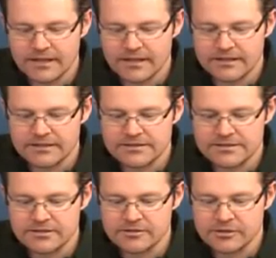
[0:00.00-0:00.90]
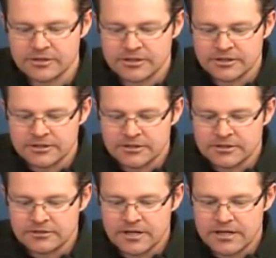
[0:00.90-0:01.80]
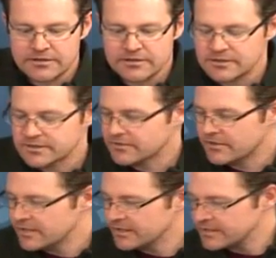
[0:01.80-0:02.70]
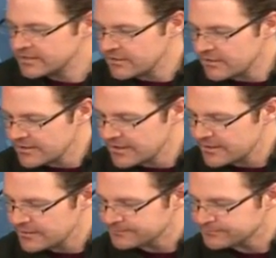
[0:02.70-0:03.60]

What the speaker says: And so, great. So let's go ahead and get started here.